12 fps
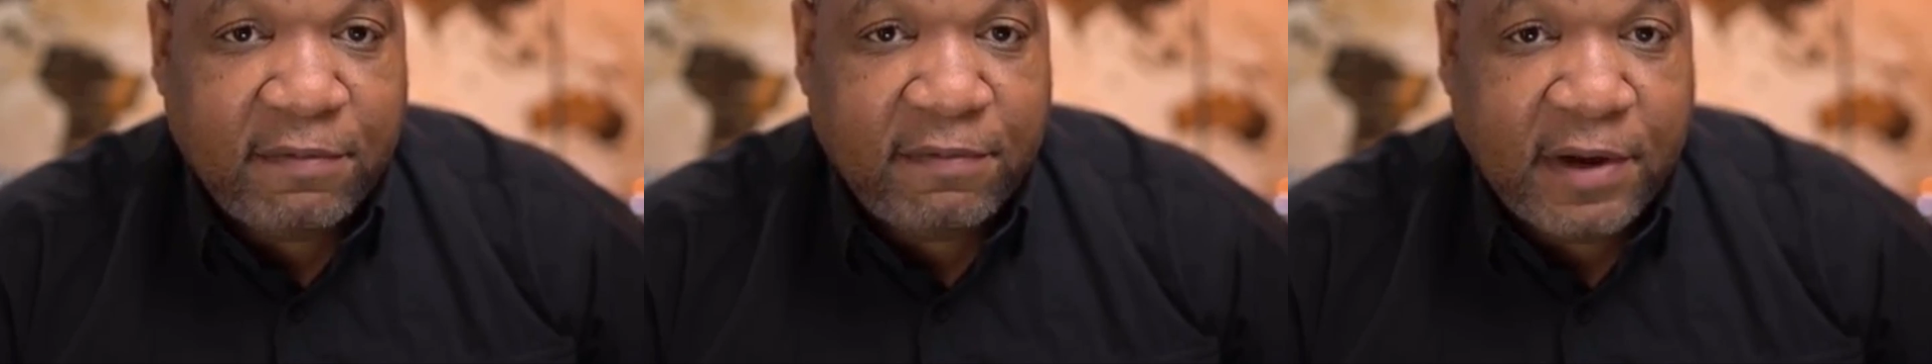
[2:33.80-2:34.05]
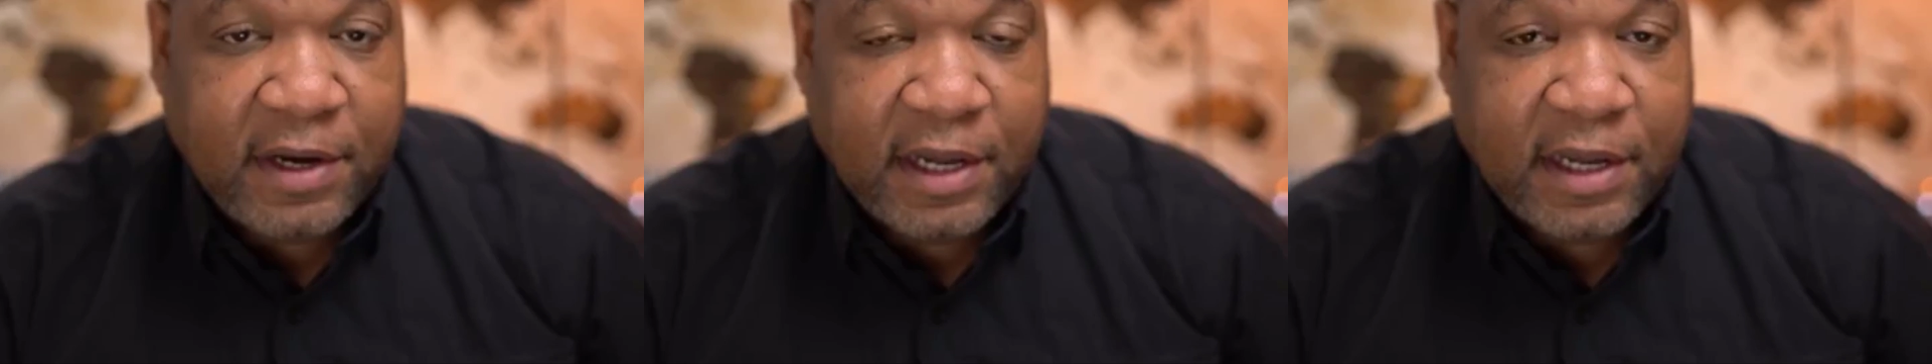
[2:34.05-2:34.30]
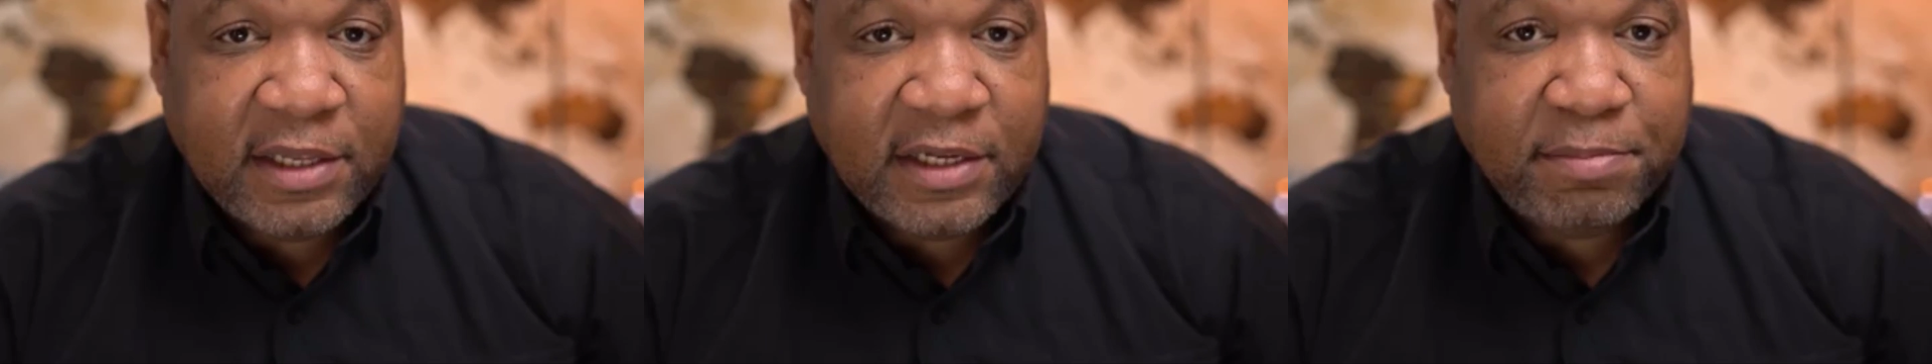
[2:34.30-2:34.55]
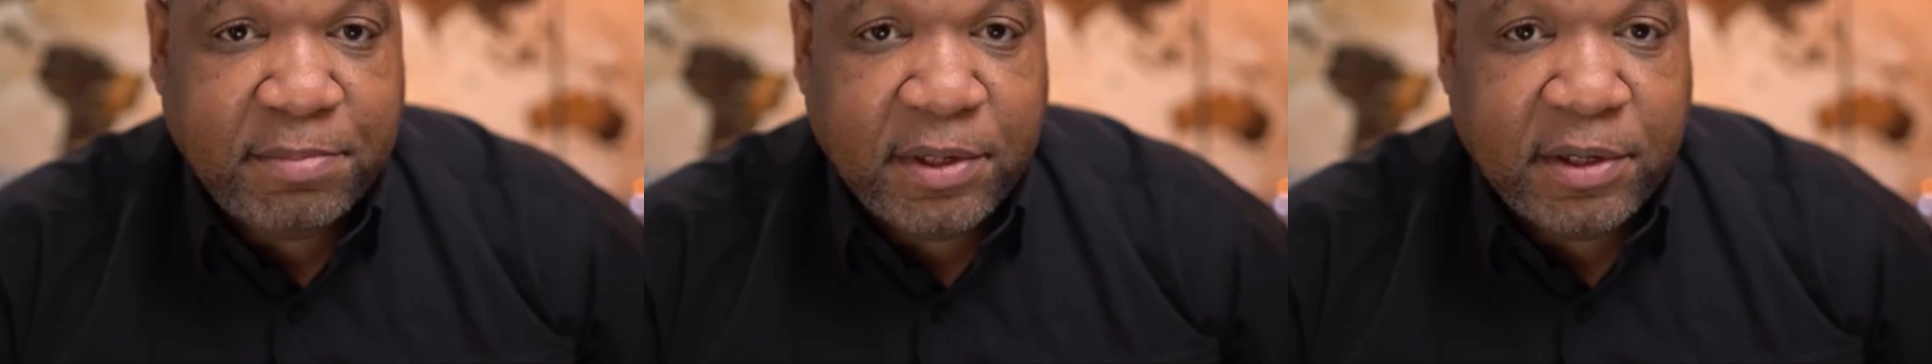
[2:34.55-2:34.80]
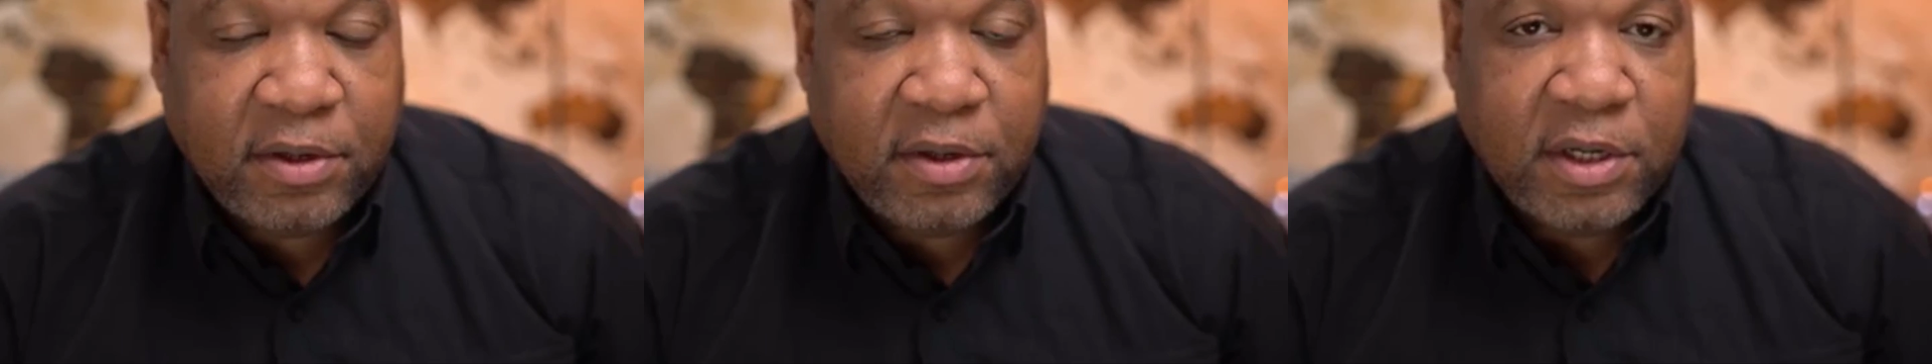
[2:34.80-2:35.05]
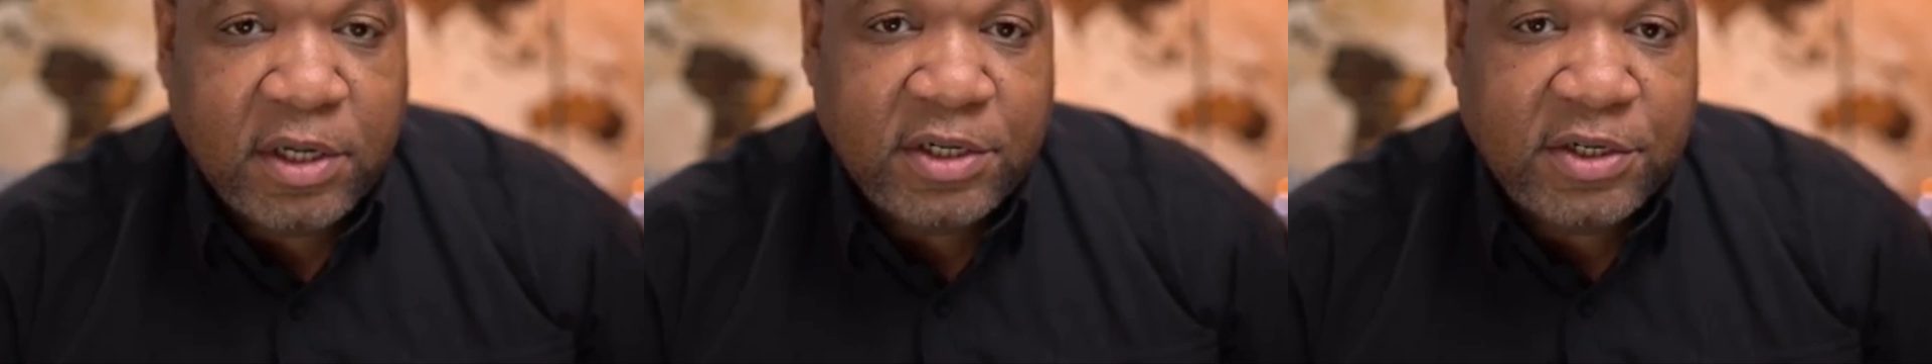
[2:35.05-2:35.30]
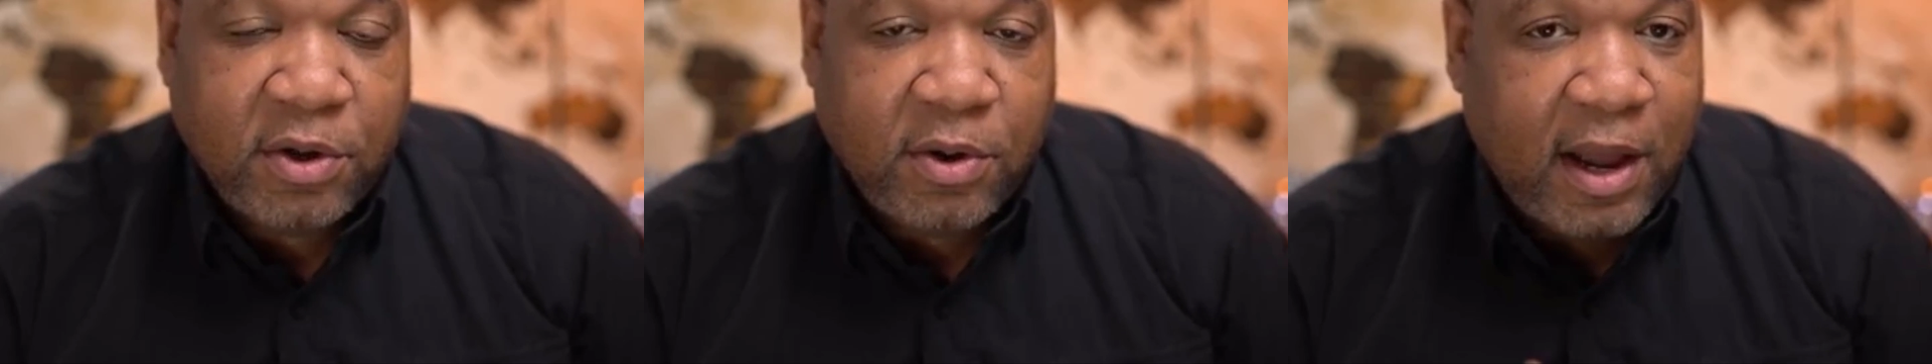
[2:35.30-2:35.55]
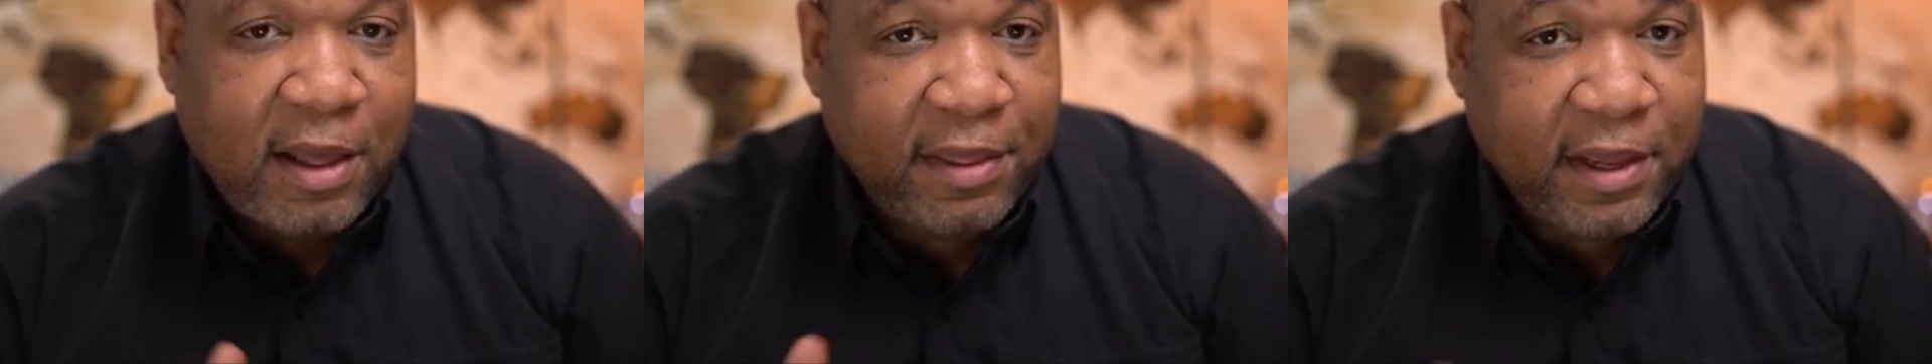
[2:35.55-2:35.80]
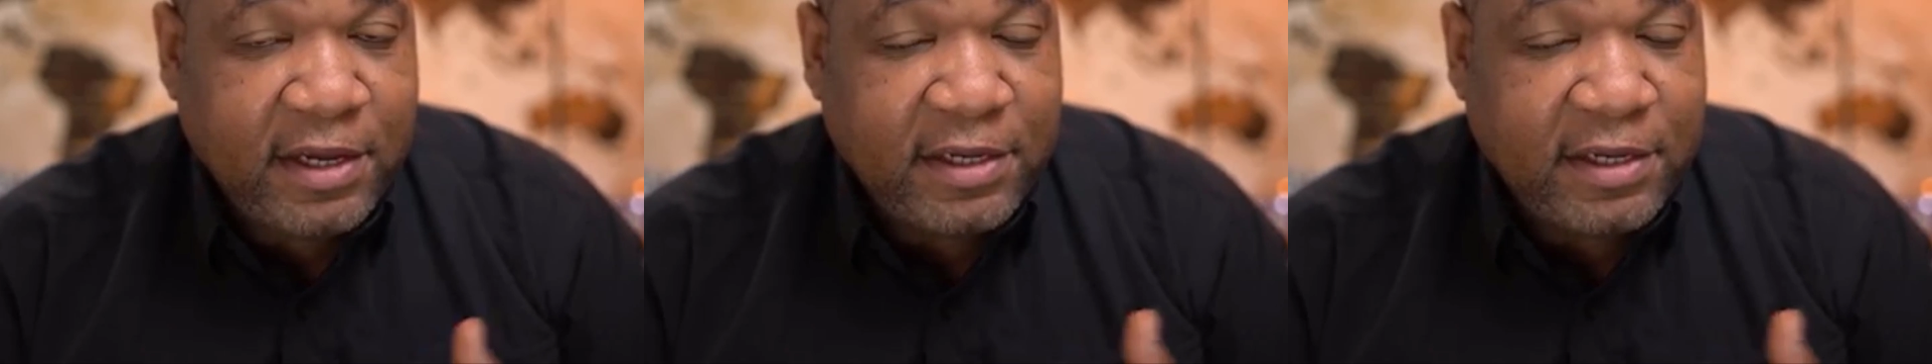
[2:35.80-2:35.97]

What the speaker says: funding in this bill. So I think